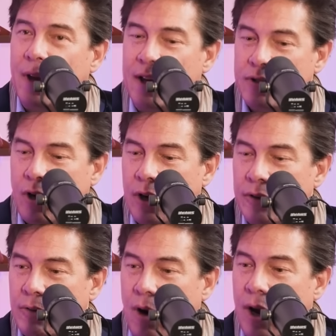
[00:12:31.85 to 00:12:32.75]
I
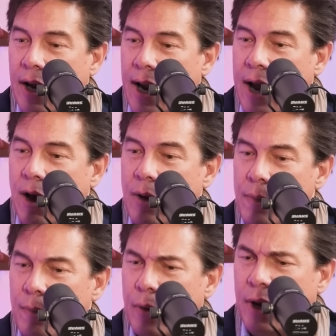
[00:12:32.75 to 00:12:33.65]
started drawing
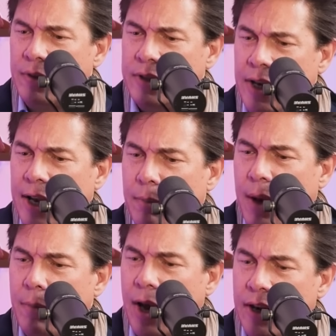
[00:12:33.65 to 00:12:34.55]
out what I was seeing in
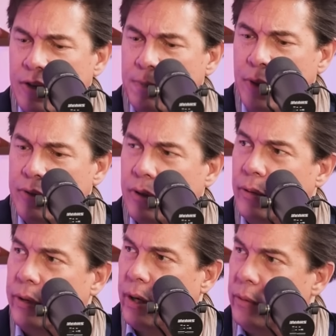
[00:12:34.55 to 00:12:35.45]
my mind as
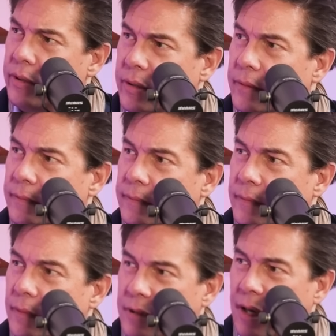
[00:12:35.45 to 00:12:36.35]
musical notes,
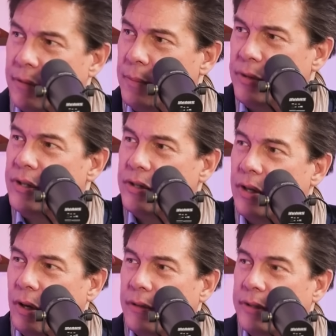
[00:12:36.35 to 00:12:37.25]
because I was a
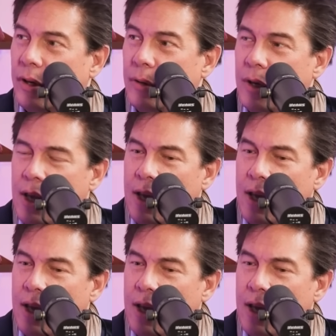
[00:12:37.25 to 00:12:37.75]
musician also.